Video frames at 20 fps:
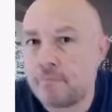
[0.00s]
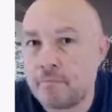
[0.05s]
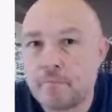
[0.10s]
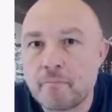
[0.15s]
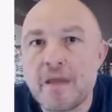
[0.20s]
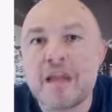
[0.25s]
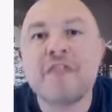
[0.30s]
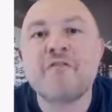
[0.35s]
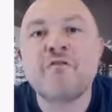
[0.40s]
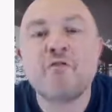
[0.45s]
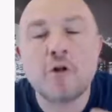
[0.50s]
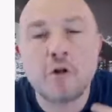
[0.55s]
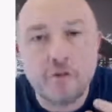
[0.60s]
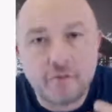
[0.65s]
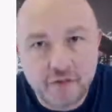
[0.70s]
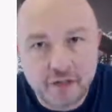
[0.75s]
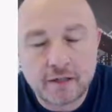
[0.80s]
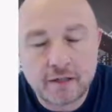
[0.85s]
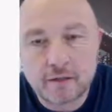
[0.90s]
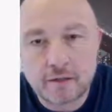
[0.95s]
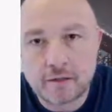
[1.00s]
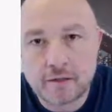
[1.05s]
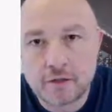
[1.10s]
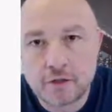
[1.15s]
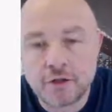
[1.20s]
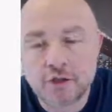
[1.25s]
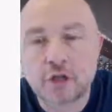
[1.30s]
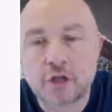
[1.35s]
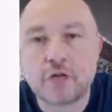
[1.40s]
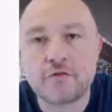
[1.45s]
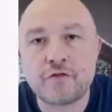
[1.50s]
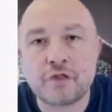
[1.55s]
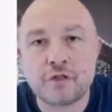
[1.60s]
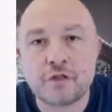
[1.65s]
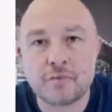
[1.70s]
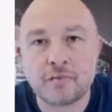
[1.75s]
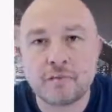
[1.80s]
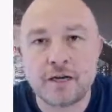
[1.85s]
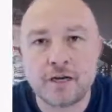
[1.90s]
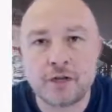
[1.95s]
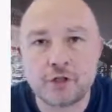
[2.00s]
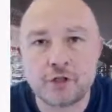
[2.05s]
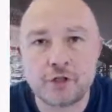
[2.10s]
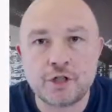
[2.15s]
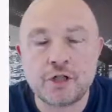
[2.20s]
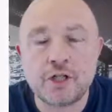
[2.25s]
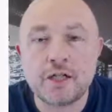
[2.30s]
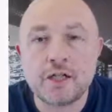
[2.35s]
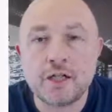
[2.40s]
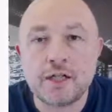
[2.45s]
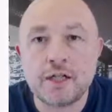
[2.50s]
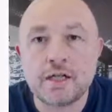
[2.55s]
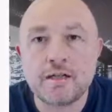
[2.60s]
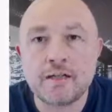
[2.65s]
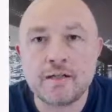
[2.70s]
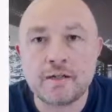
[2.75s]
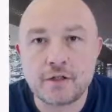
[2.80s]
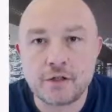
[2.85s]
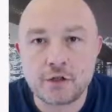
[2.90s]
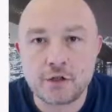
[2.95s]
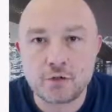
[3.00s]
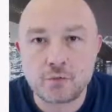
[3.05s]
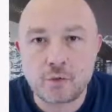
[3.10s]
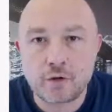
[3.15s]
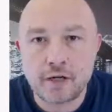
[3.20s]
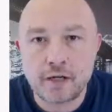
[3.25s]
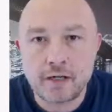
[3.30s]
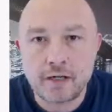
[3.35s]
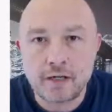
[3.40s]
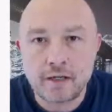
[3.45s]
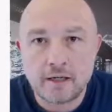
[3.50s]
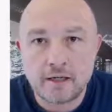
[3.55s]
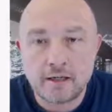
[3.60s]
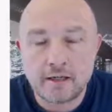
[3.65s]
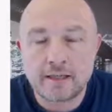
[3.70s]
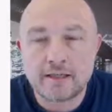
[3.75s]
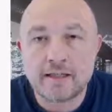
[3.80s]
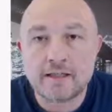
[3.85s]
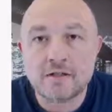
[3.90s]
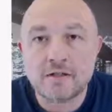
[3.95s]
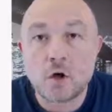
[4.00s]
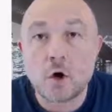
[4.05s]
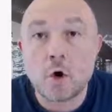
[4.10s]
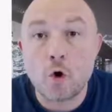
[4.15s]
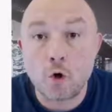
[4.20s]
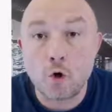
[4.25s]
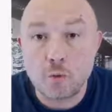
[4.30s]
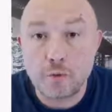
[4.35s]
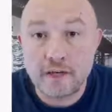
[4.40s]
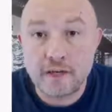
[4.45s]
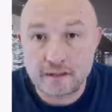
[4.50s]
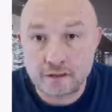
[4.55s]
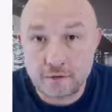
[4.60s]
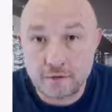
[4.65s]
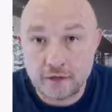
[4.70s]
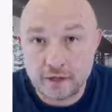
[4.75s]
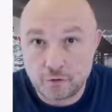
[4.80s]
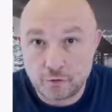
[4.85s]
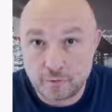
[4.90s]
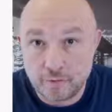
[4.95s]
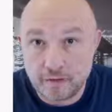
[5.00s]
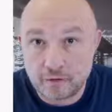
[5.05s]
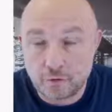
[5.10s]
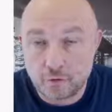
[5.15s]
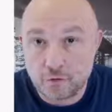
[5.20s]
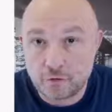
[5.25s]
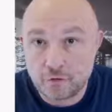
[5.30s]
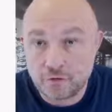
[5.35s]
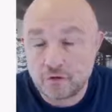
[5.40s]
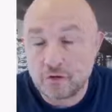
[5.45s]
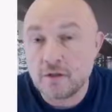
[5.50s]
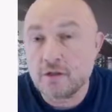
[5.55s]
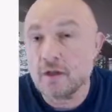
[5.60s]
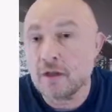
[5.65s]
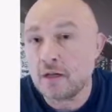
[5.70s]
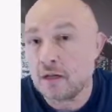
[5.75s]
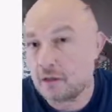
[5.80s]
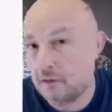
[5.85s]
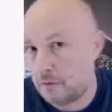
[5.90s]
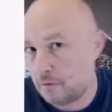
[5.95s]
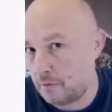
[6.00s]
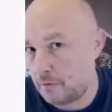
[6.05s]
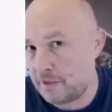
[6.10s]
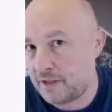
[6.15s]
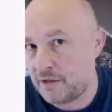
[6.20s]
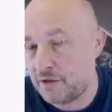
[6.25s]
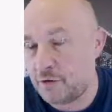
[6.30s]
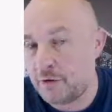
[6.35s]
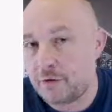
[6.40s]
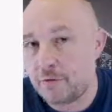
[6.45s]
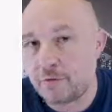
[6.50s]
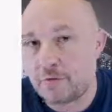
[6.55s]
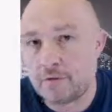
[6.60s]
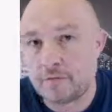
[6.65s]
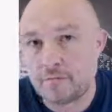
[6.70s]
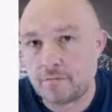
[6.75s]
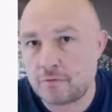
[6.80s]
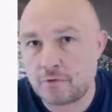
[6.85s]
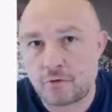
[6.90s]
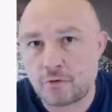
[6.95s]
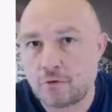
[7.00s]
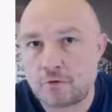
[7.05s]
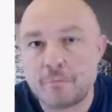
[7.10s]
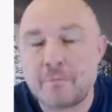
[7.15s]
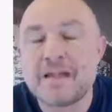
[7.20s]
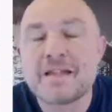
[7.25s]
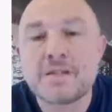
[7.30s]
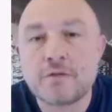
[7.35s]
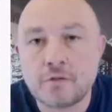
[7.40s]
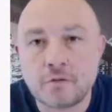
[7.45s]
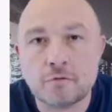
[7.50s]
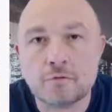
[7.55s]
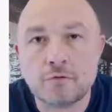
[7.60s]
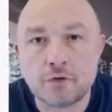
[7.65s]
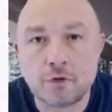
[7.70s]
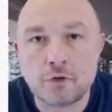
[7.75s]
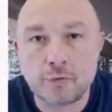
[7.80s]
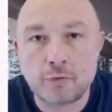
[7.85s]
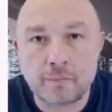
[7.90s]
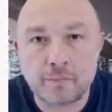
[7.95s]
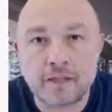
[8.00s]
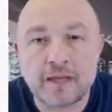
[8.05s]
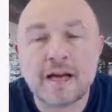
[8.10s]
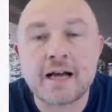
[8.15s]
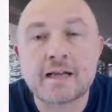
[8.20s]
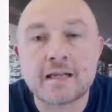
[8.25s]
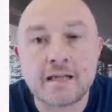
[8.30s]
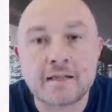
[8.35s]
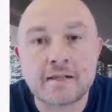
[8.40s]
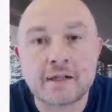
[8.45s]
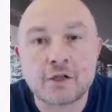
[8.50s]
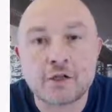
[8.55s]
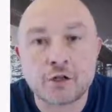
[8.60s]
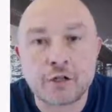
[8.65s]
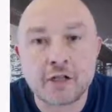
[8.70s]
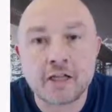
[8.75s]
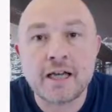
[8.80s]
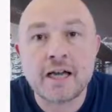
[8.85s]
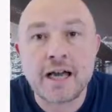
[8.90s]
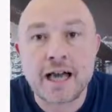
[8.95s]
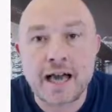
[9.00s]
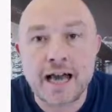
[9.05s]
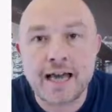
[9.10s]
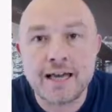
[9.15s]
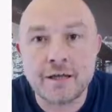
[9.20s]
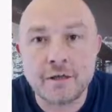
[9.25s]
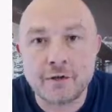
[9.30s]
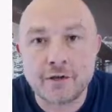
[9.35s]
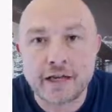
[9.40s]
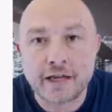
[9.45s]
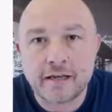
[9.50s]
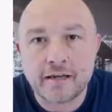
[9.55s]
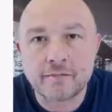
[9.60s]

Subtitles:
evolving Jarvis march in such a way that it's always going to be good, the best solution would be essentially n log n.